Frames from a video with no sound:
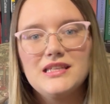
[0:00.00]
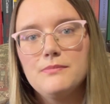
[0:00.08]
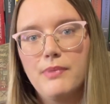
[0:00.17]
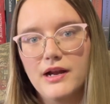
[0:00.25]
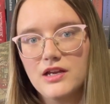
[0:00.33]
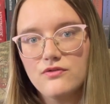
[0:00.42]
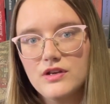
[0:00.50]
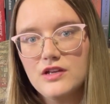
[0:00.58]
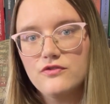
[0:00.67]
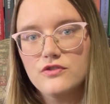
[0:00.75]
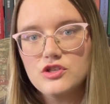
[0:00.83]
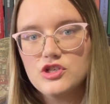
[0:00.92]
buddy read
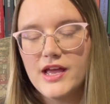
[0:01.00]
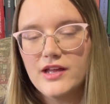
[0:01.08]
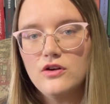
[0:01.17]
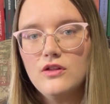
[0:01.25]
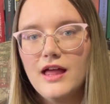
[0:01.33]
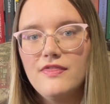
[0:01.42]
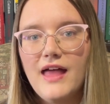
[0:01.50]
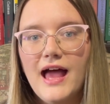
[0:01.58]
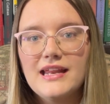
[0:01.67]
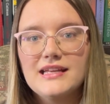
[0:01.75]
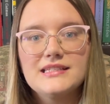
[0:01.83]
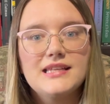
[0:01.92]
for the channel, and that
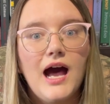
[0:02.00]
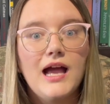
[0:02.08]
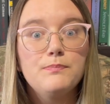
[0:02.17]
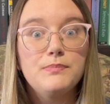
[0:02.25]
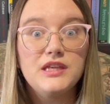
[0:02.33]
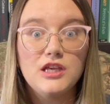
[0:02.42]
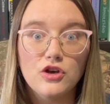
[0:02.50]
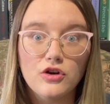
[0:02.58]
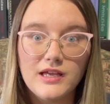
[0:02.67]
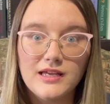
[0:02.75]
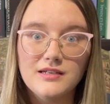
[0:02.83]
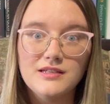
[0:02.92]
is Hyperion.